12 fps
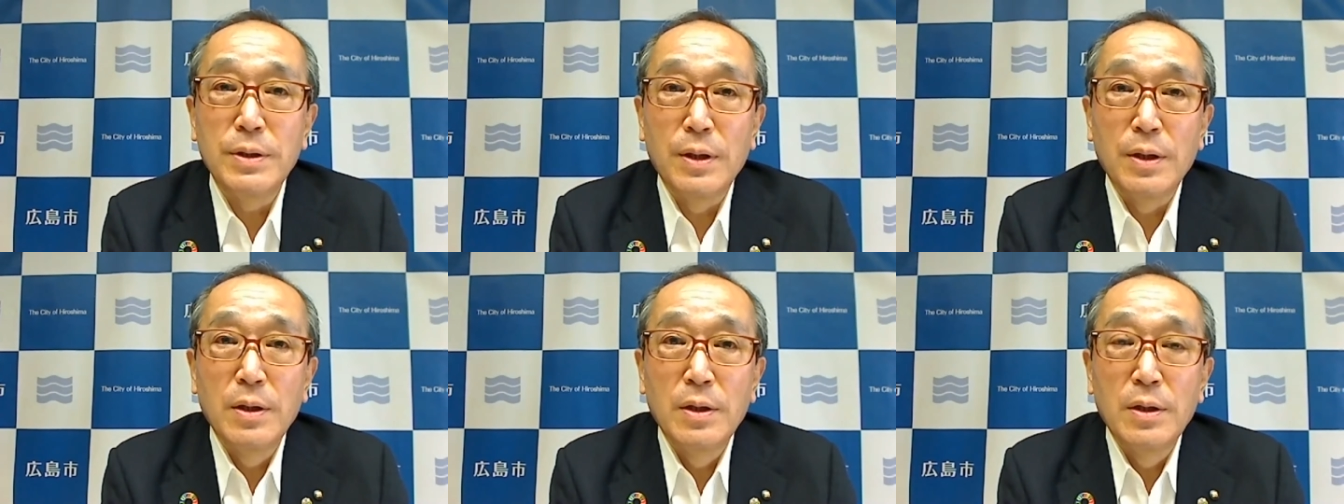
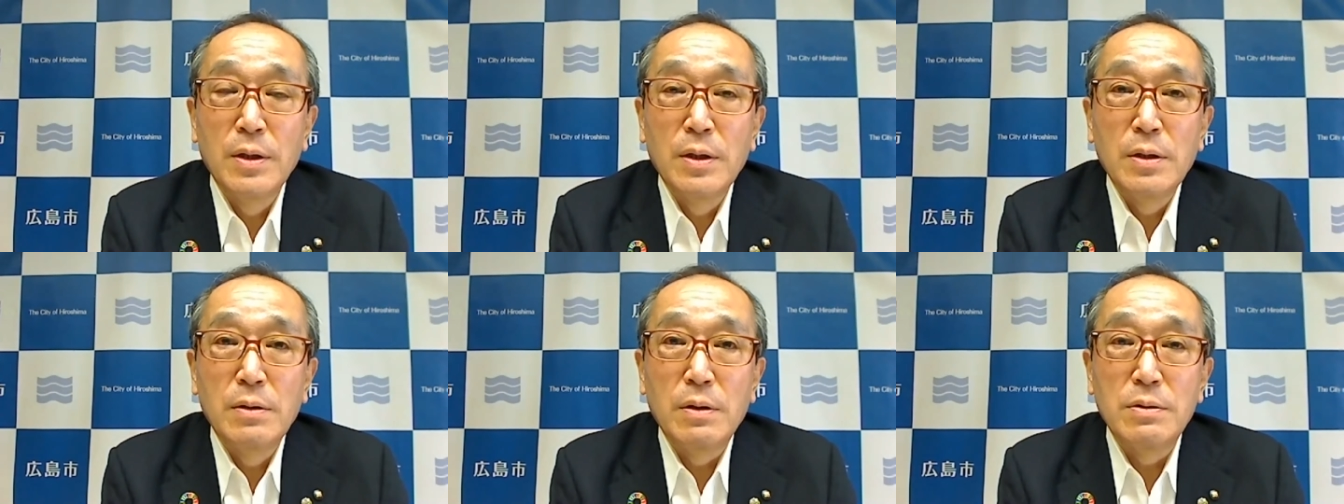
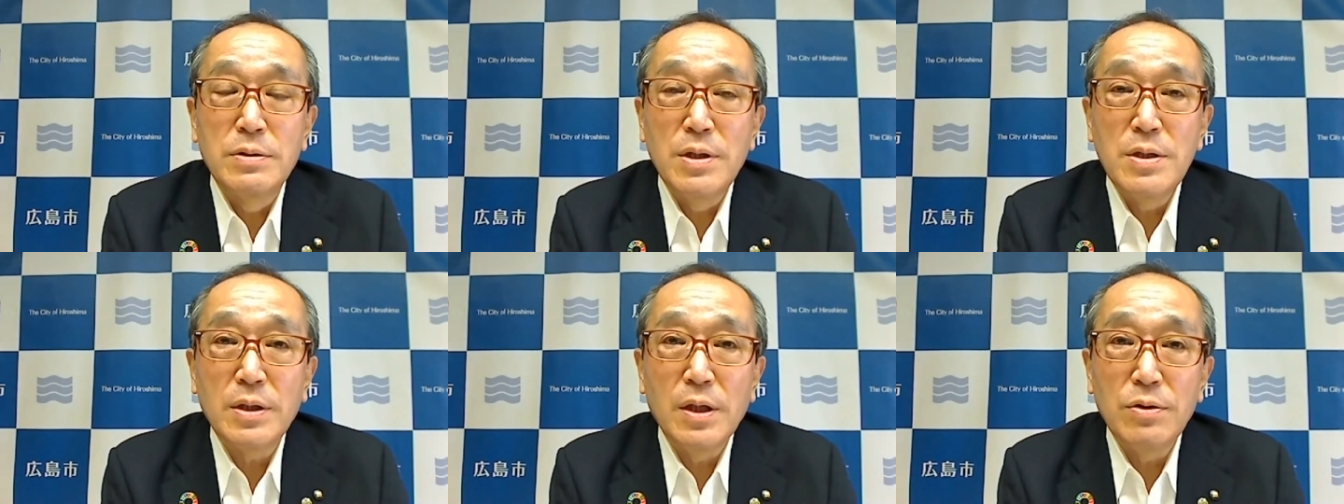including
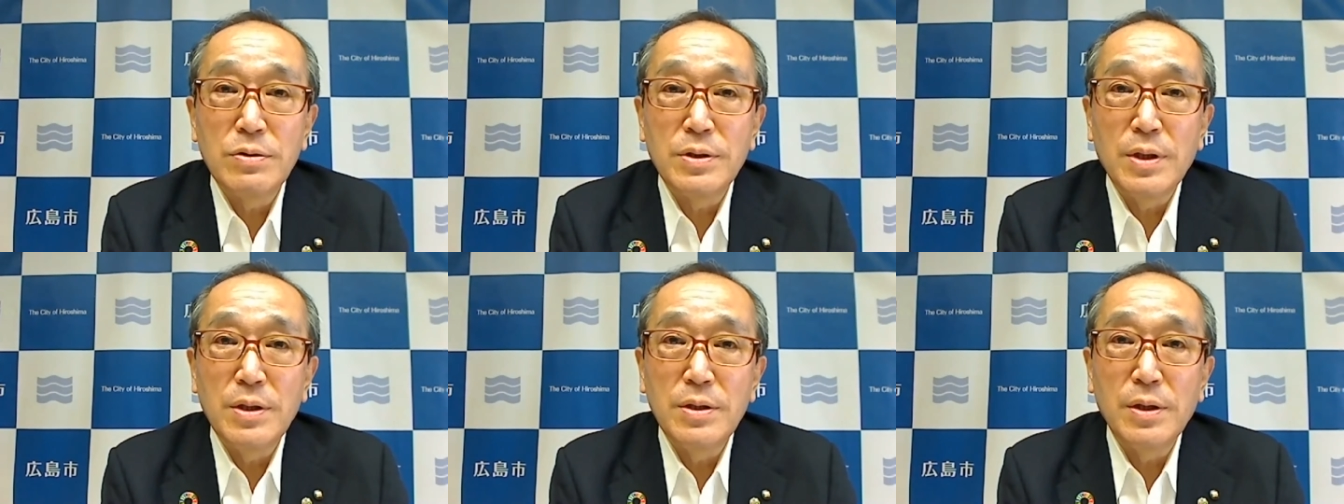Japanese
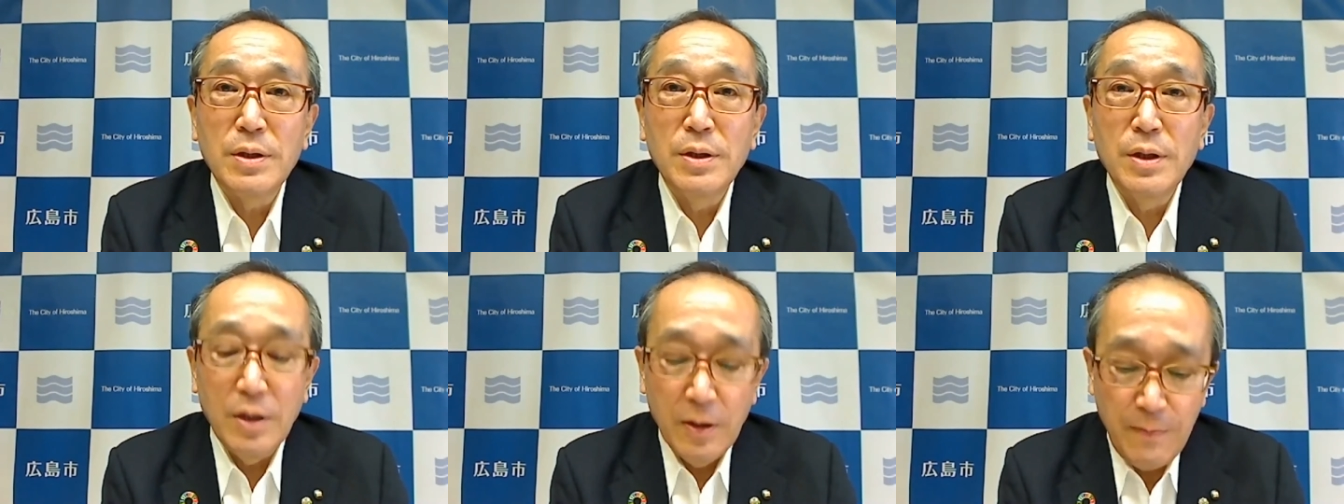
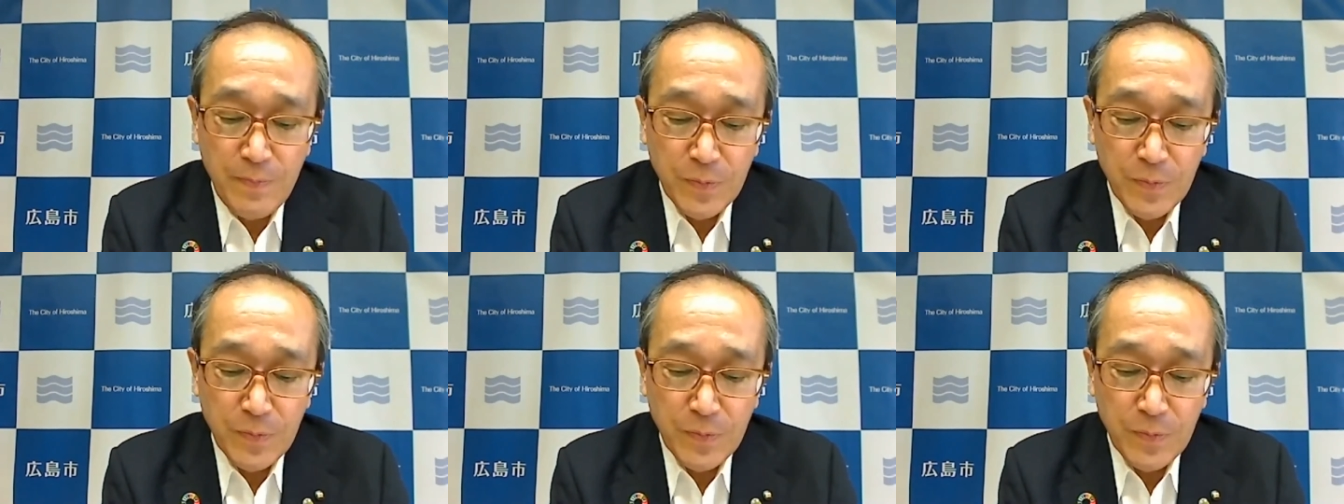policymakers